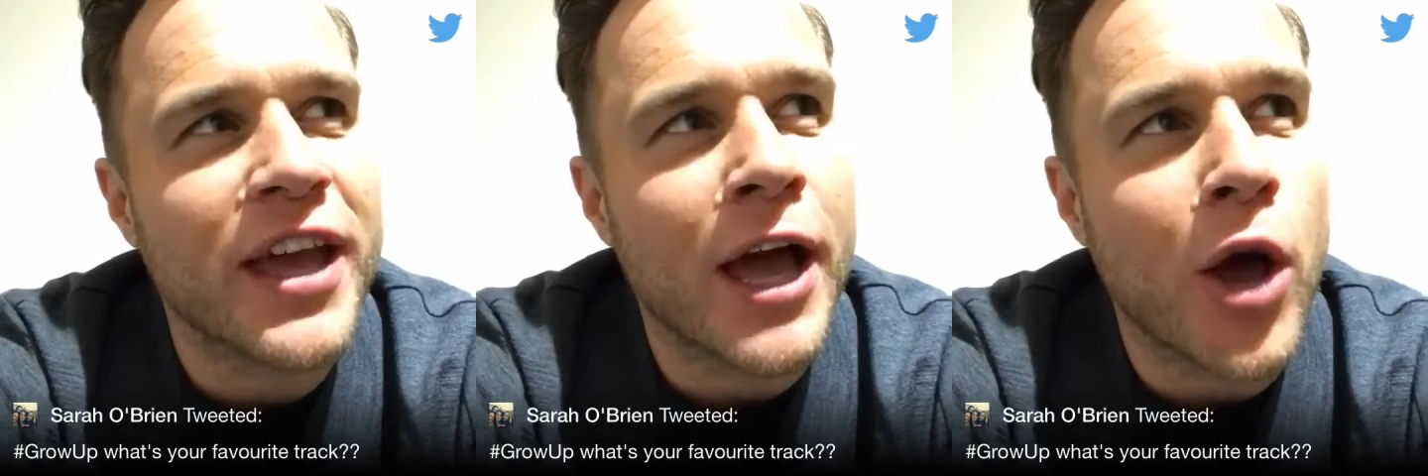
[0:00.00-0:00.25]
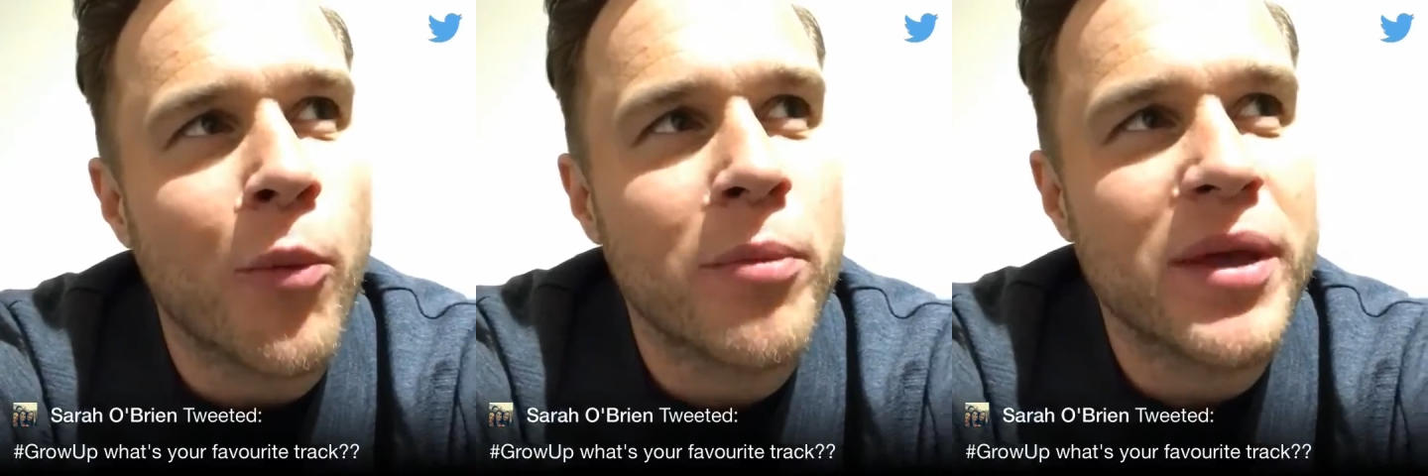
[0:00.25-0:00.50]

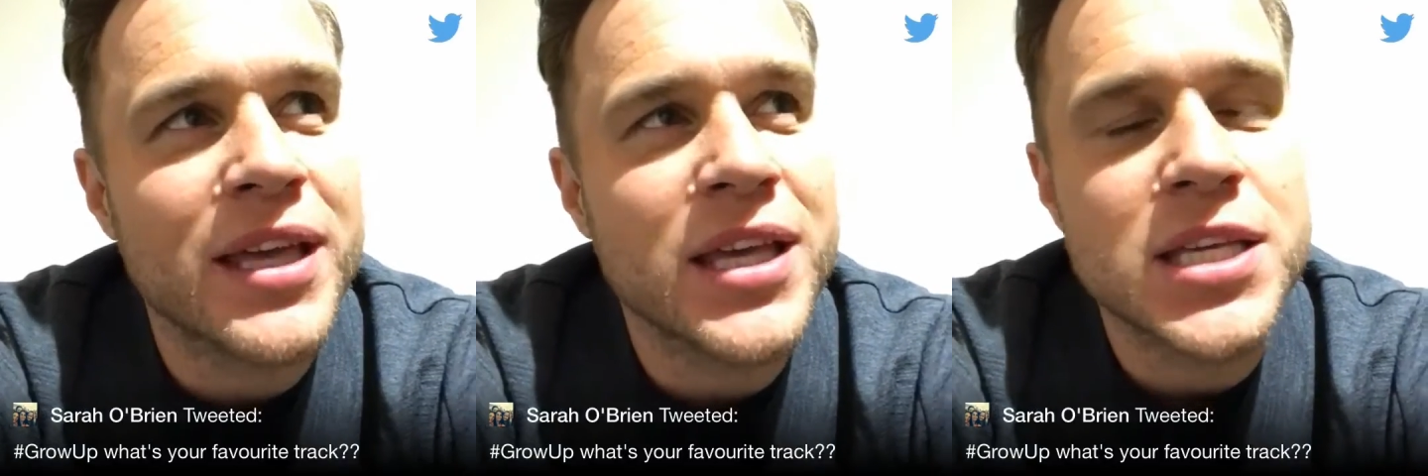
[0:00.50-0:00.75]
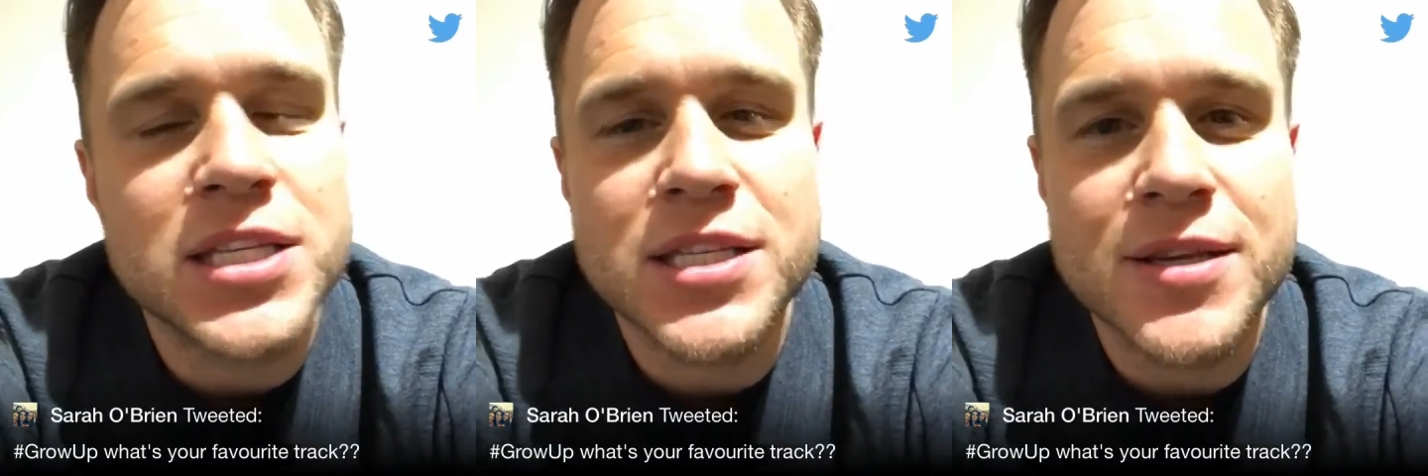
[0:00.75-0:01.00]
album
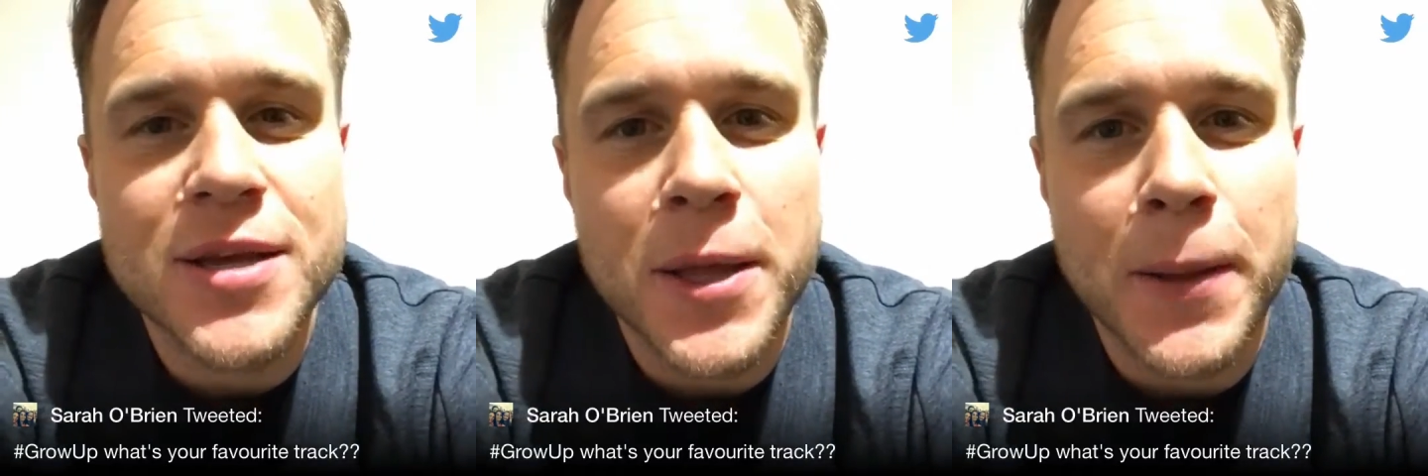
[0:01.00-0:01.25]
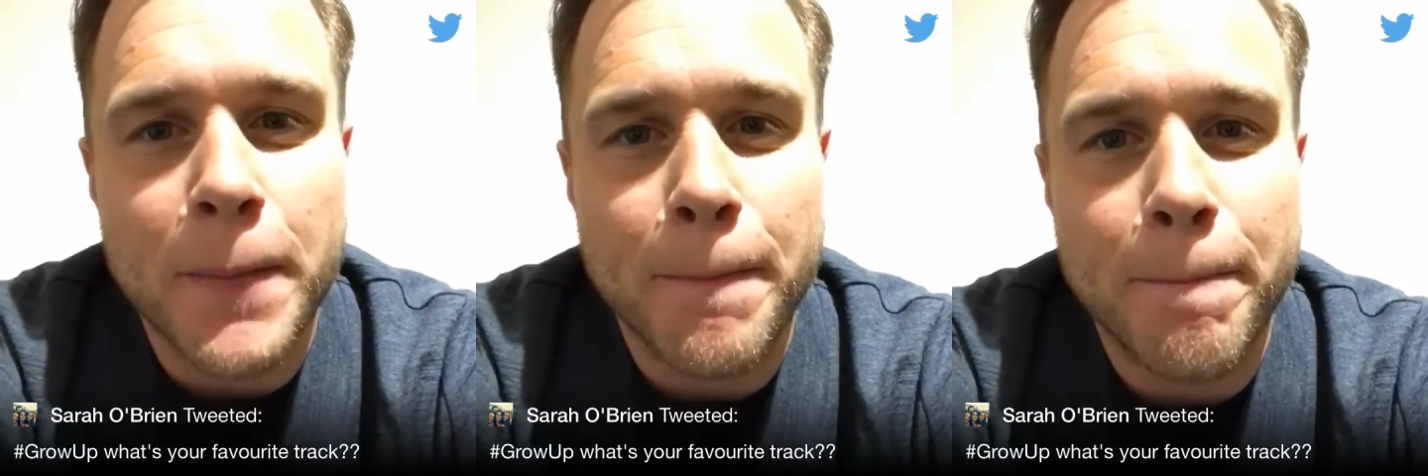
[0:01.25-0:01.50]
is
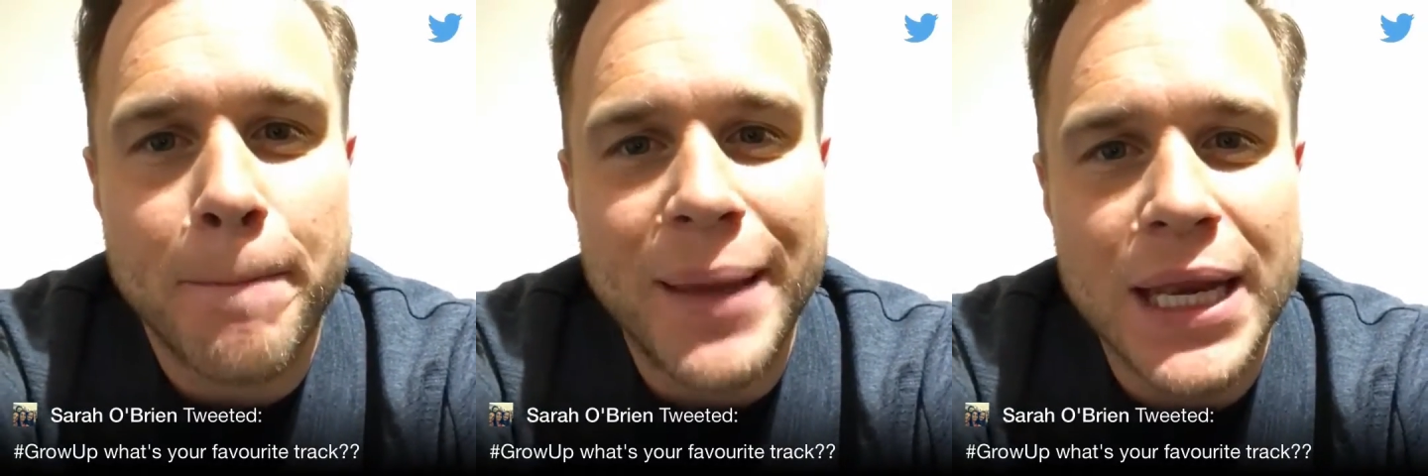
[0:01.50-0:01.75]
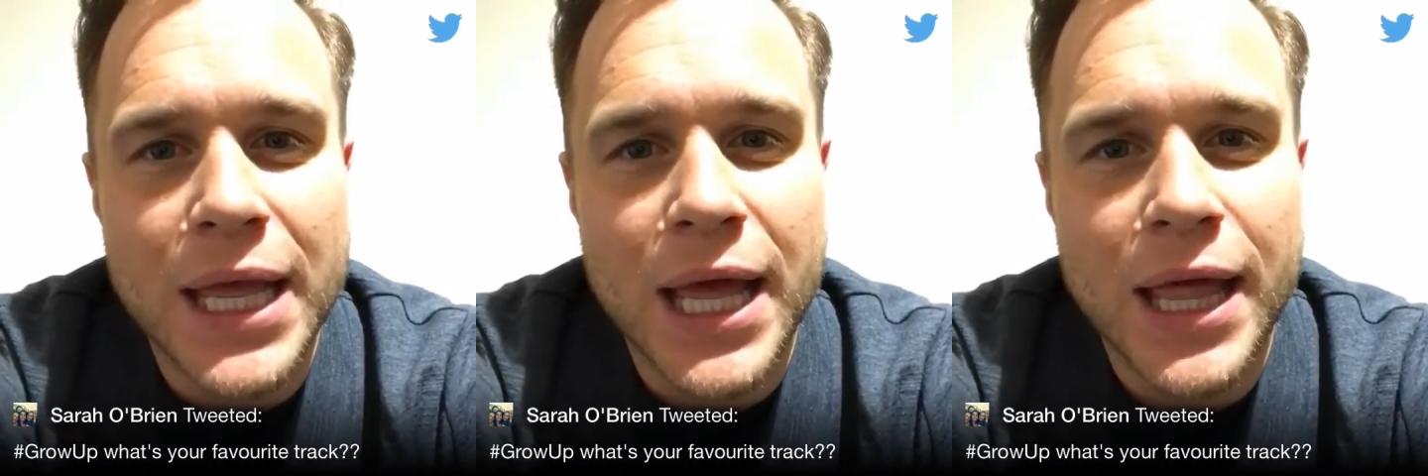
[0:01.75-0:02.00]

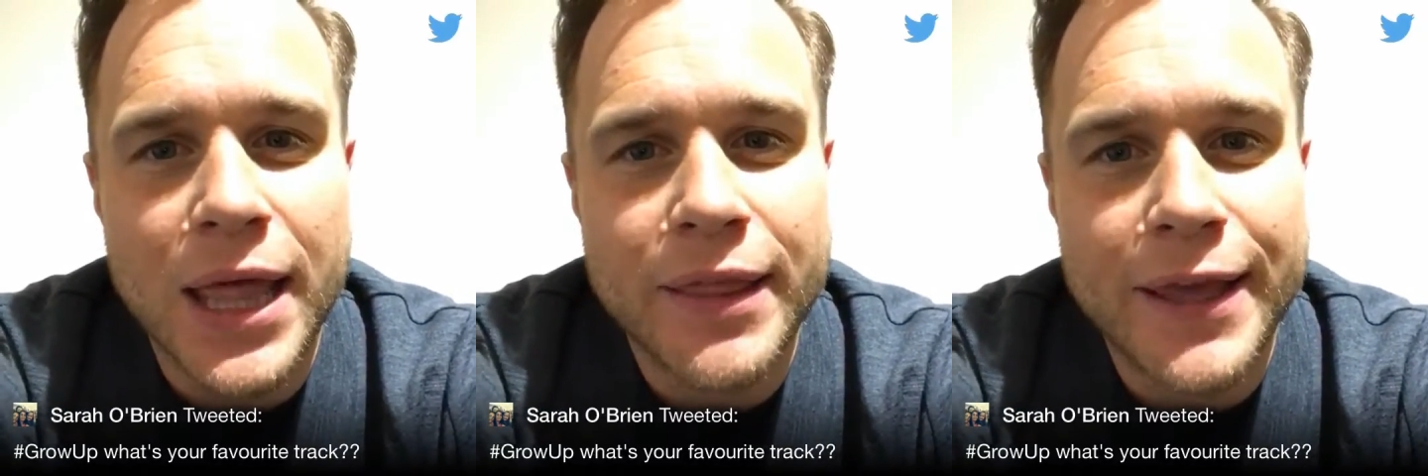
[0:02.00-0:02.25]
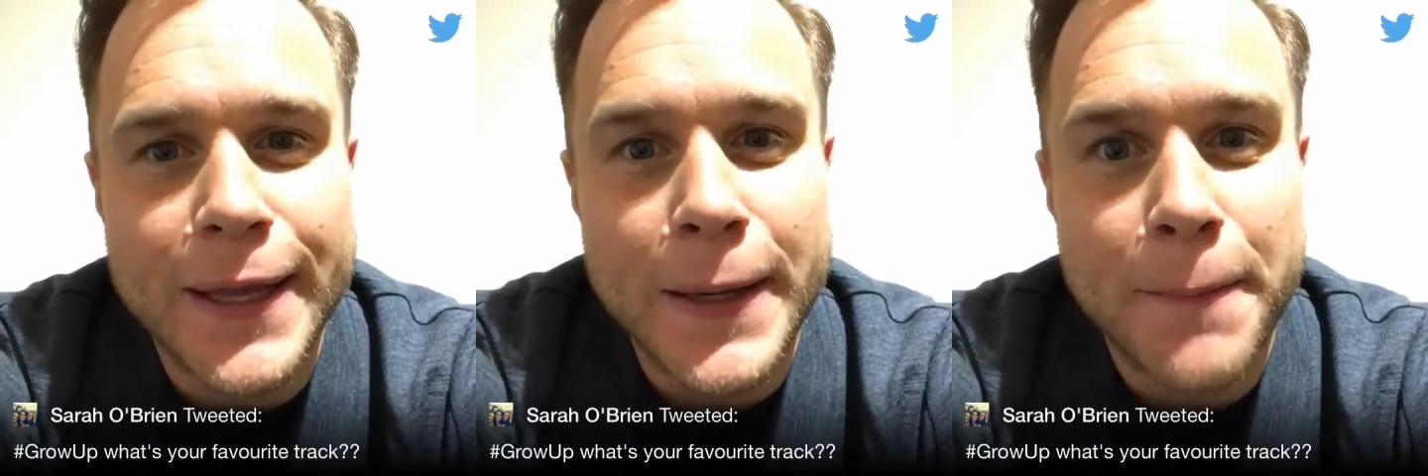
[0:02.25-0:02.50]
Better
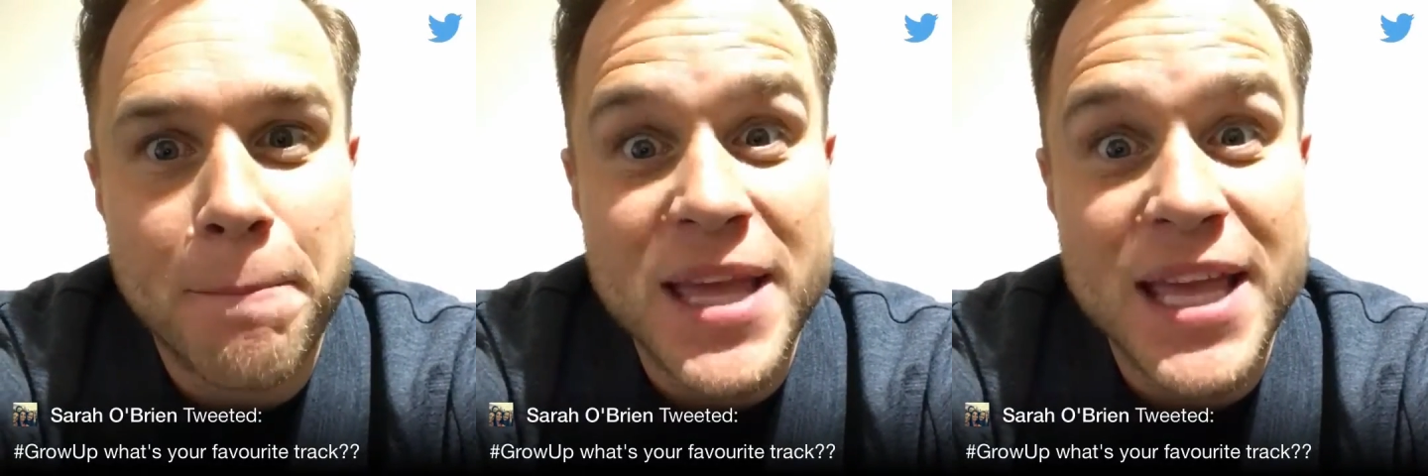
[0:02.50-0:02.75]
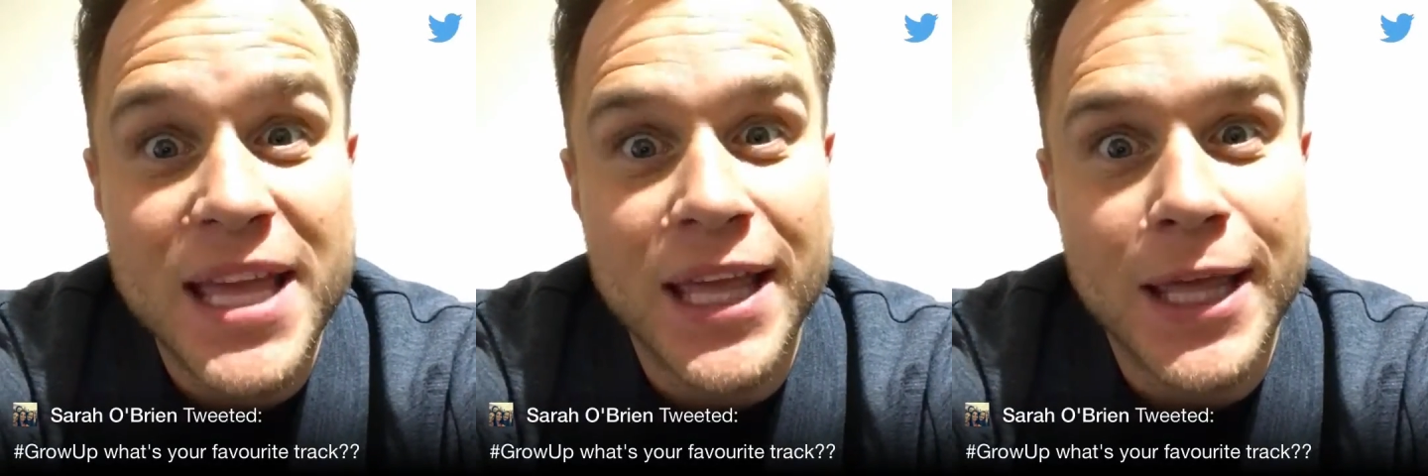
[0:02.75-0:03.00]
Than
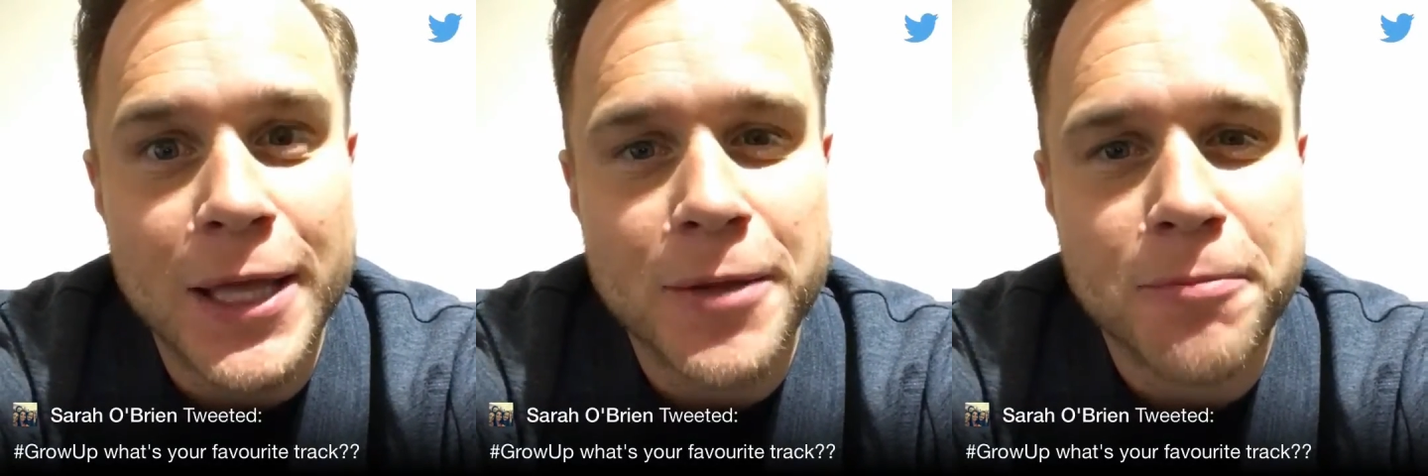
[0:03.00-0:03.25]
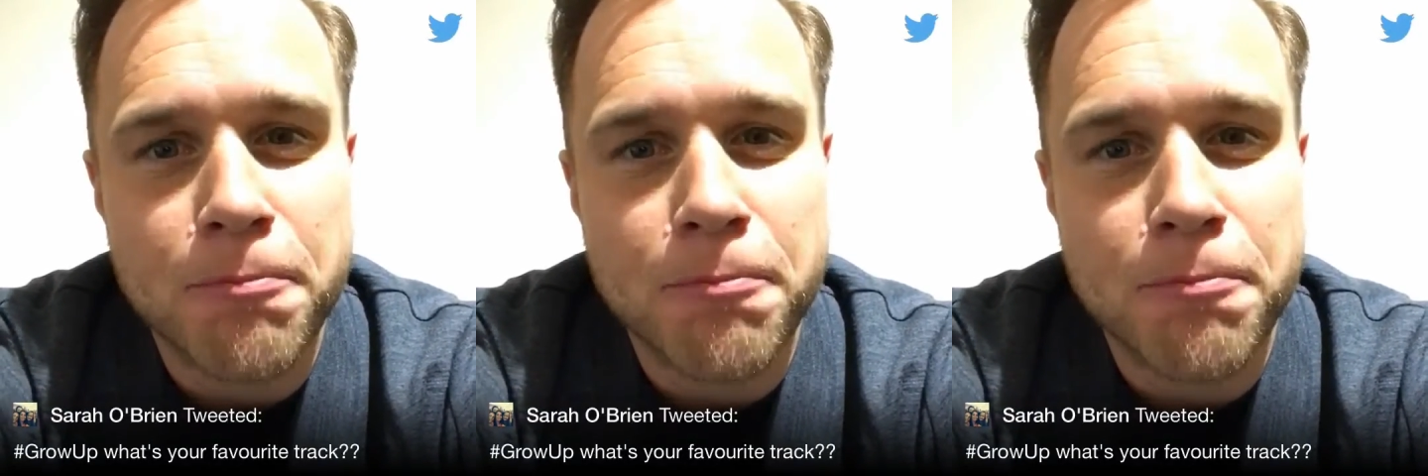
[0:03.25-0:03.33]
Me.